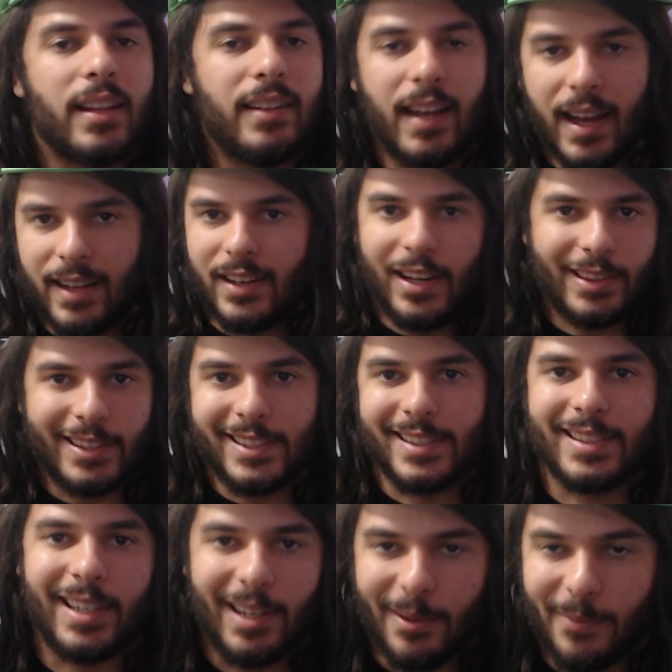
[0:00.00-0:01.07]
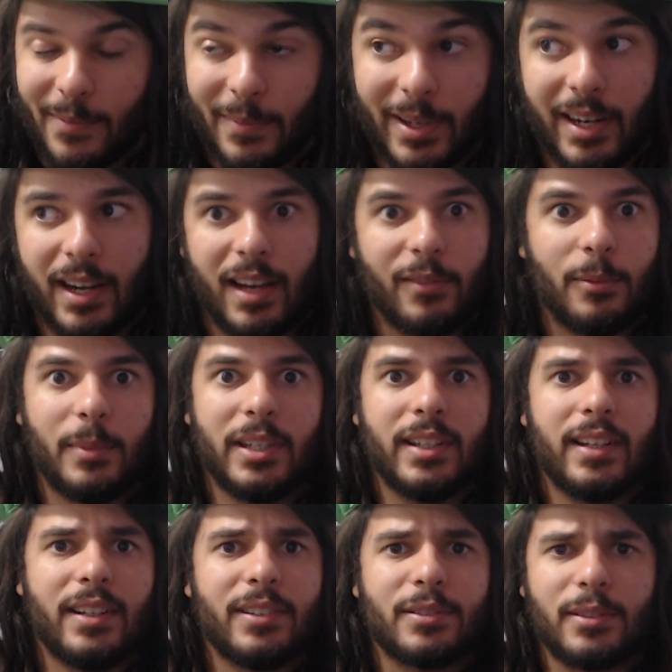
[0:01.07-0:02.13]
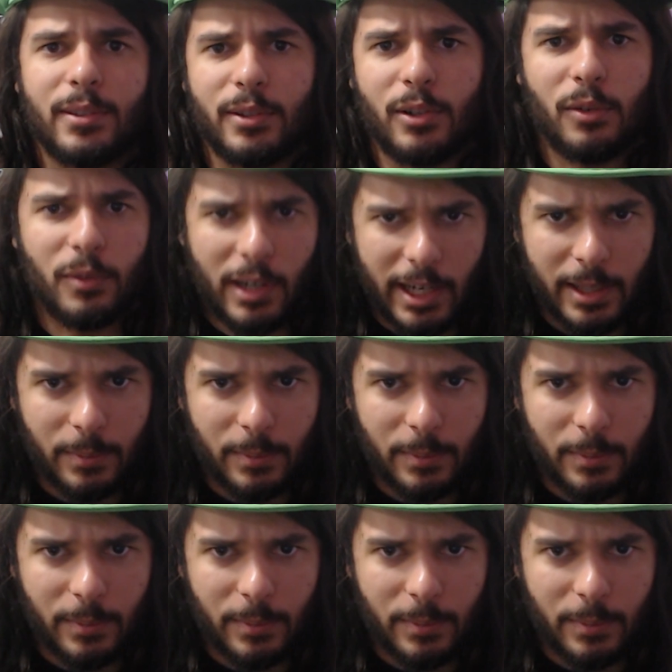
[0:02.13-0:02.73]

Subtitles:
Nah, not this time. Man, I haven't made that intro in over 8